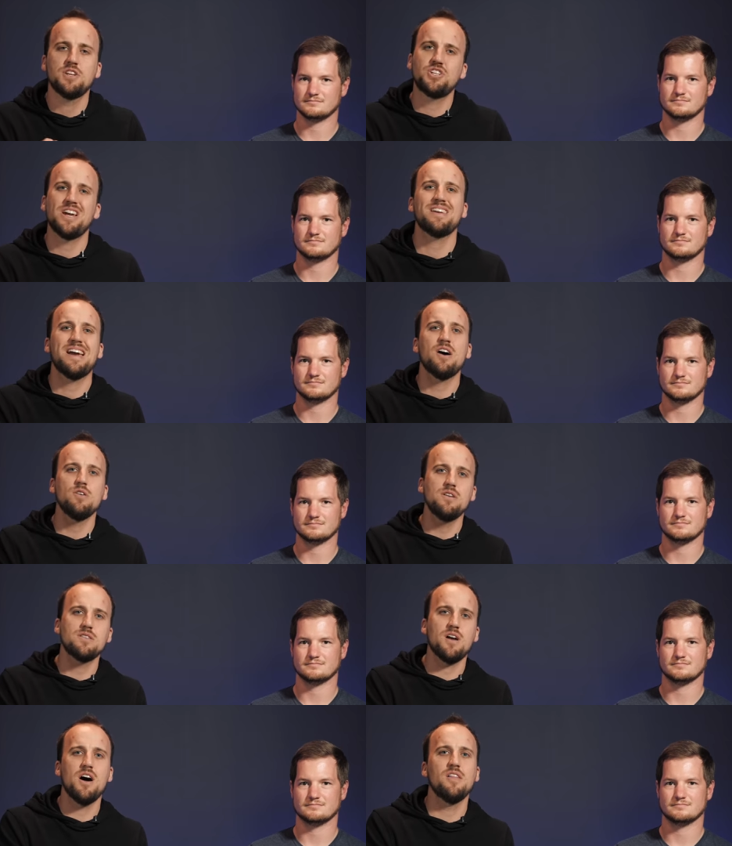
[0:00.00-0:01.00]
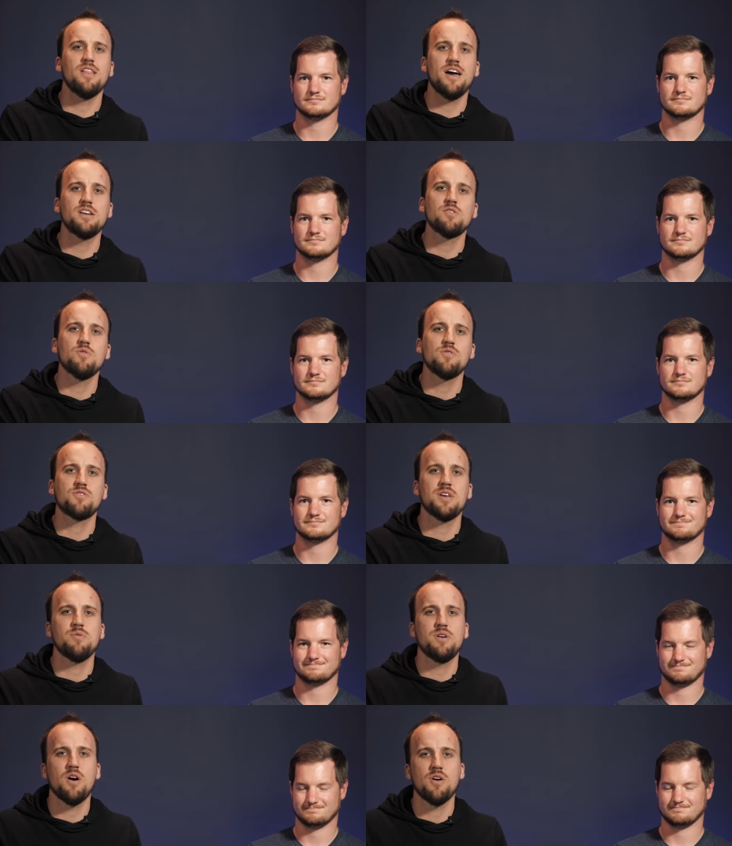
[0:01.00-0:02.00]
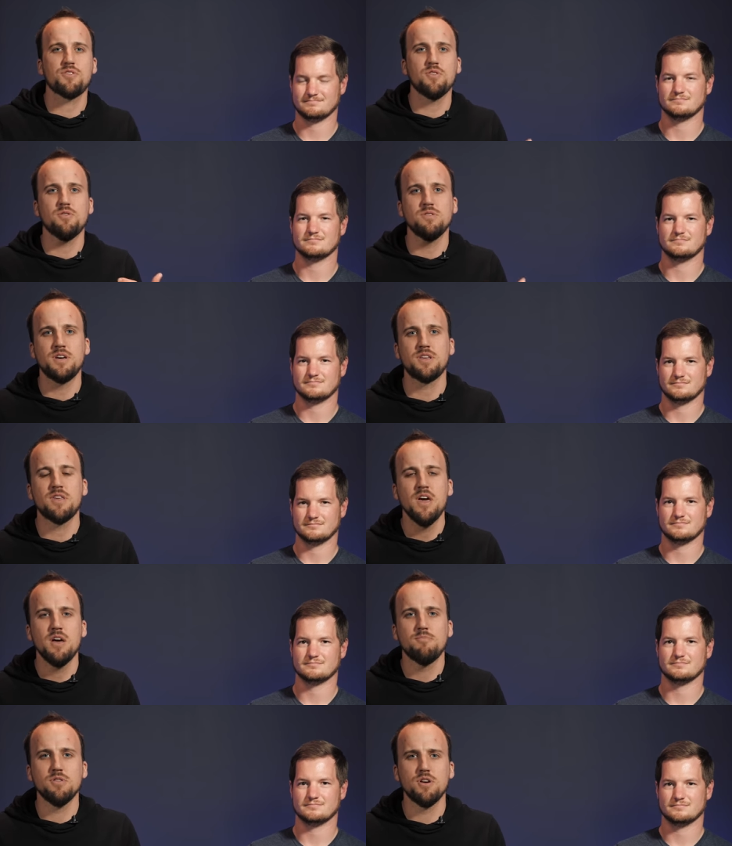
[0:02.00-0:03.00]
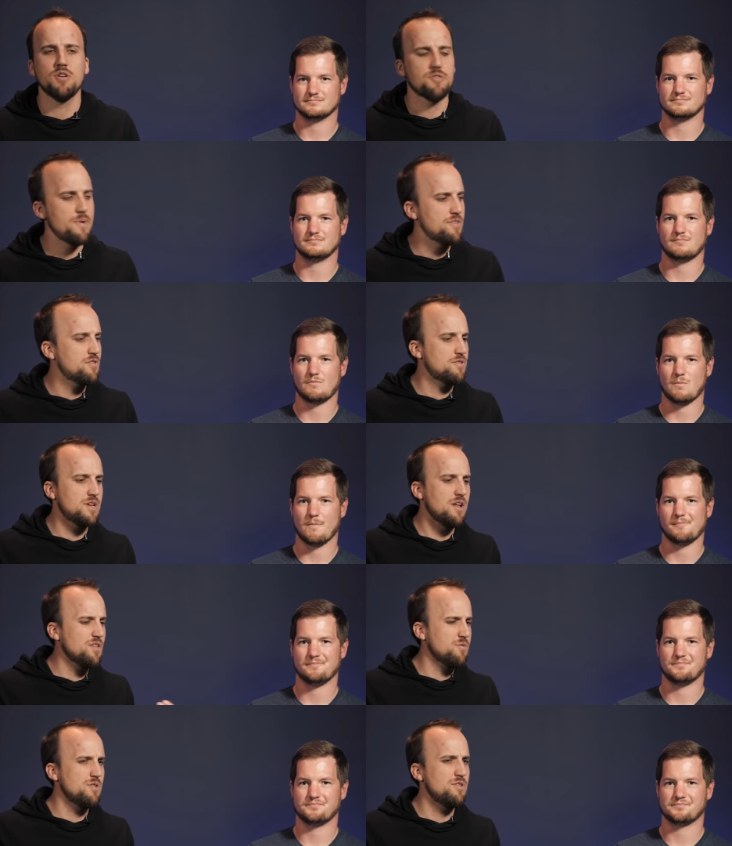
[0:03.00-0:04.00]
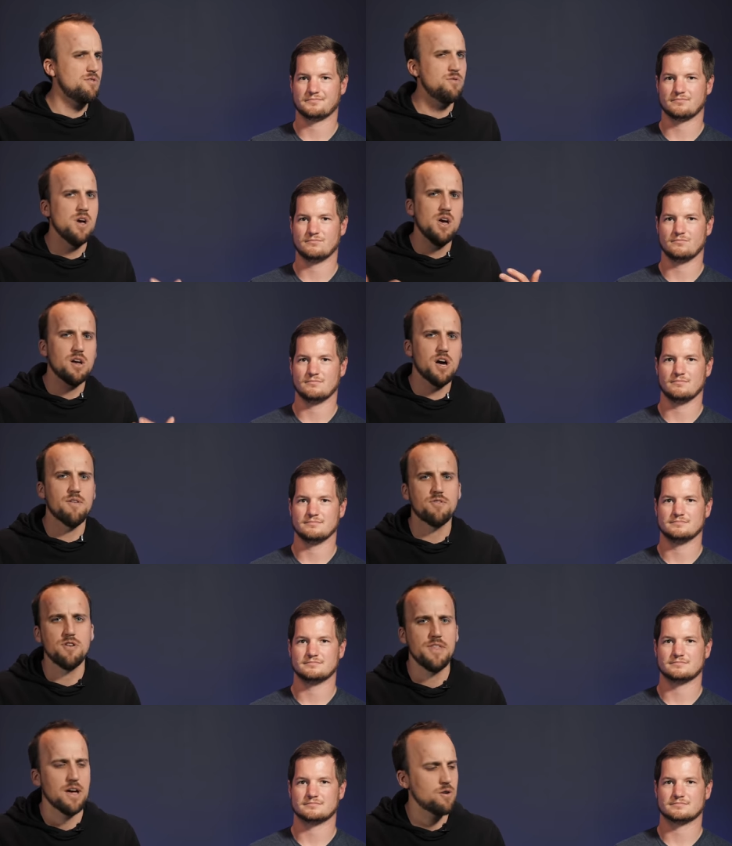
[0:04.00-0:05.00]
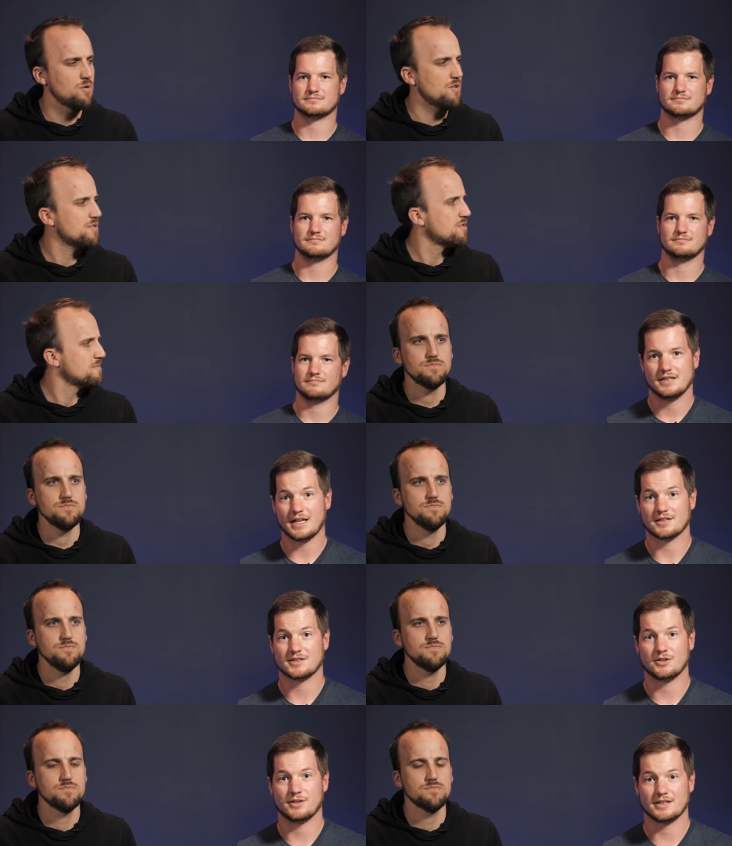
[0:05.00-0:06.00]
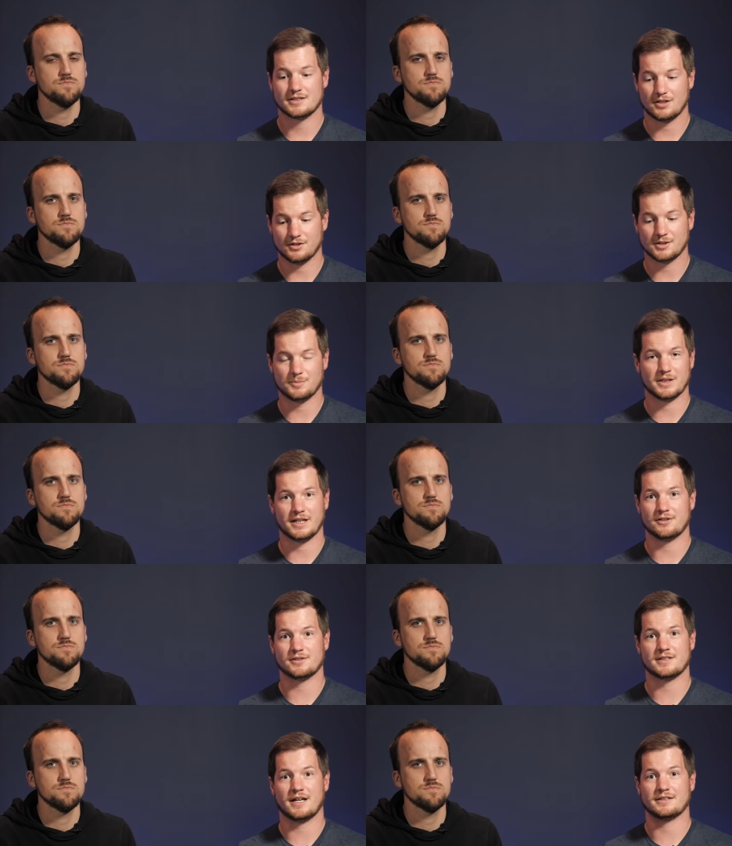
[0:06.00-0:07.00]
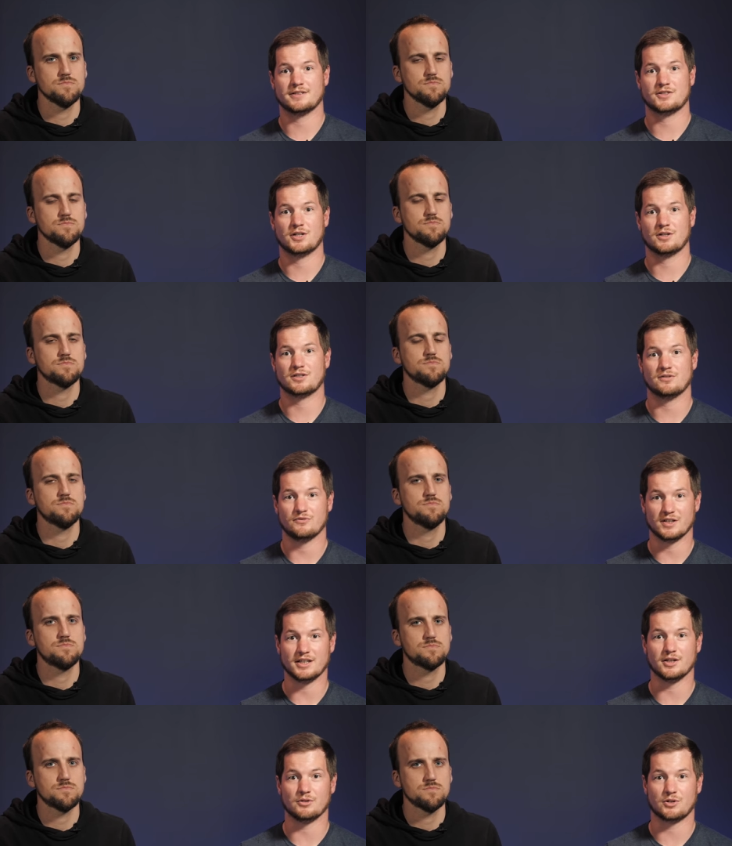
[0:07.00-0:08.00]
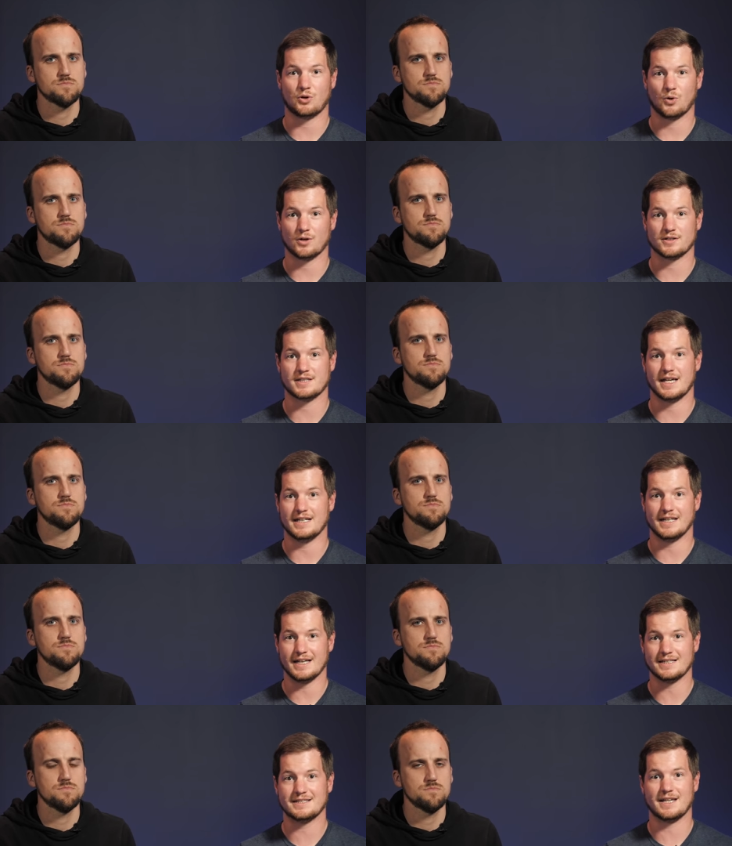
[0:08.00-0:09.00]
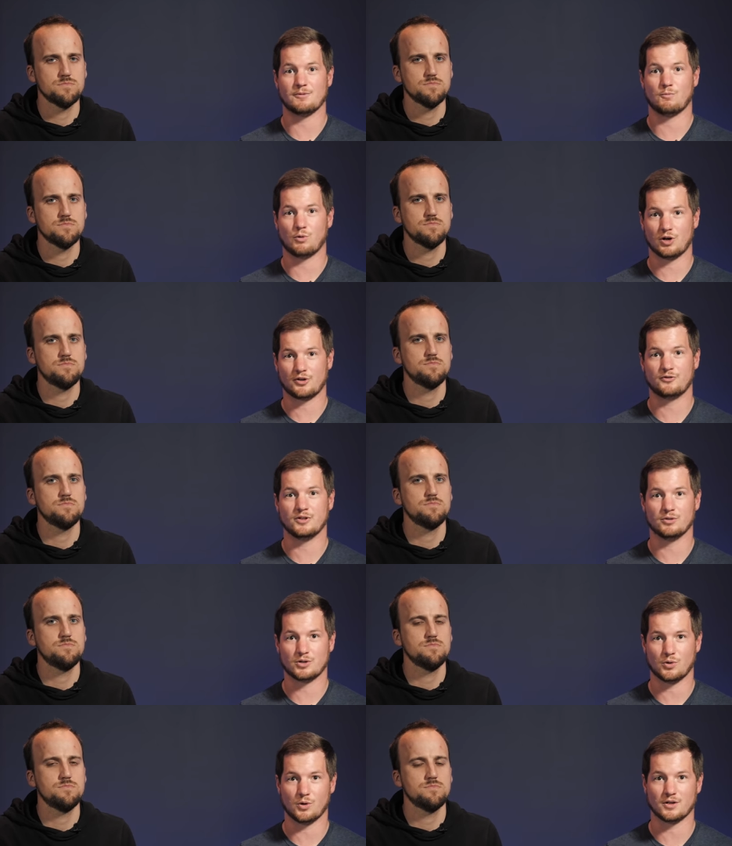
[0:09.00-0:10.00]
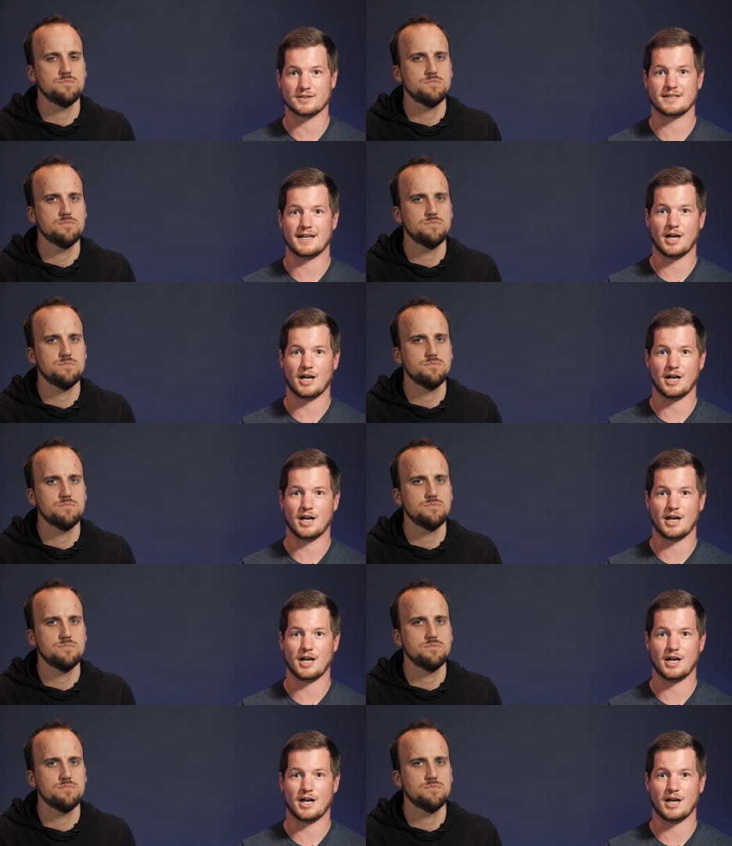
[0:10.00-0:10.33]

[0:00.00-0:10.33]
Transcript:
Speaker 1: check out his online course that we also linked below. Spencer, tell us what you cover in that course.
Speaker 2: Yeah, so it's called the Beginner's Guide to Church Video Course, and it's a workflow course to